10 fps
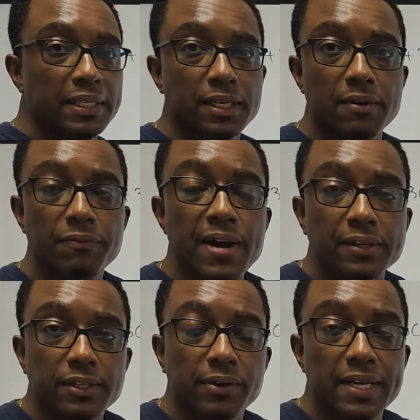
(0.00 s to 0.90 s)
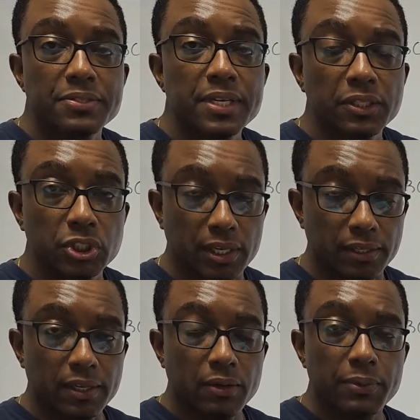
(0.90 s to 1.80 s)
method of
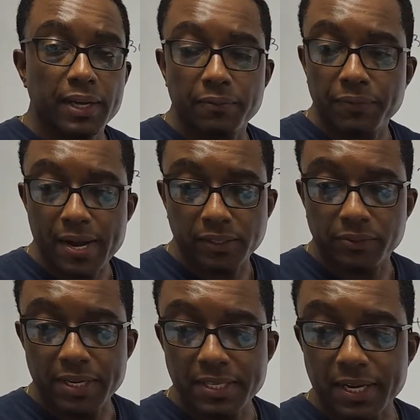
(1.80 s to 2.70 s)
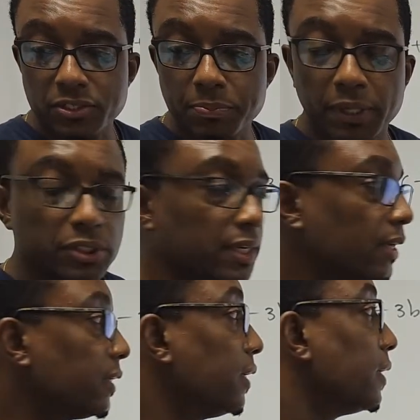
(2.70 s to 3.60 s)
factorization. We can factorize that
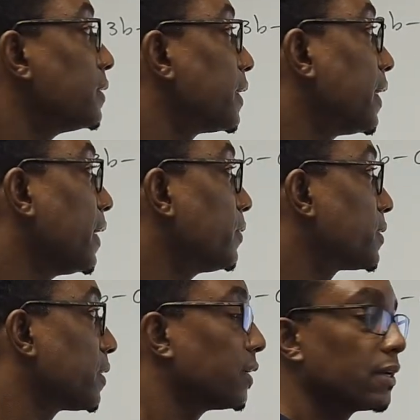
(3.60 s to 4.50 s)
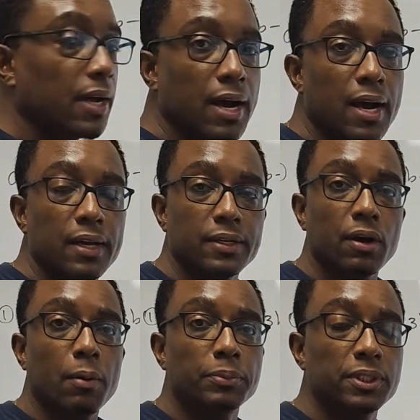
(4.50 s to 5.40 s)
expression to get
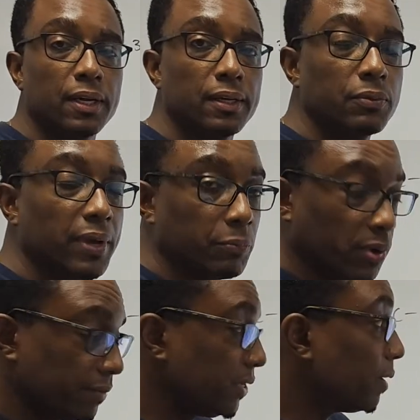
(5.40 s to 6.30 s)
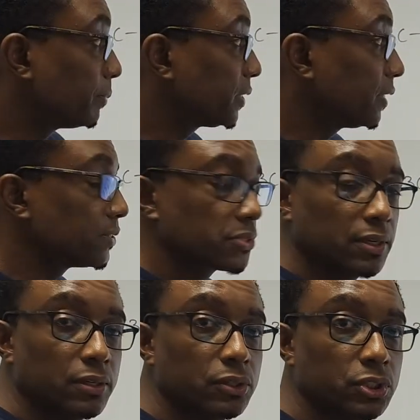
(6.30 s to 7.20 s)
one of the
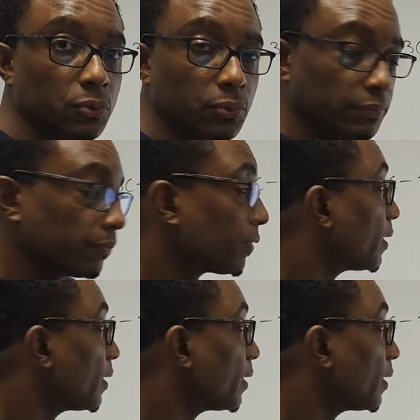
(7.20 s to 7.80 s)
options shown.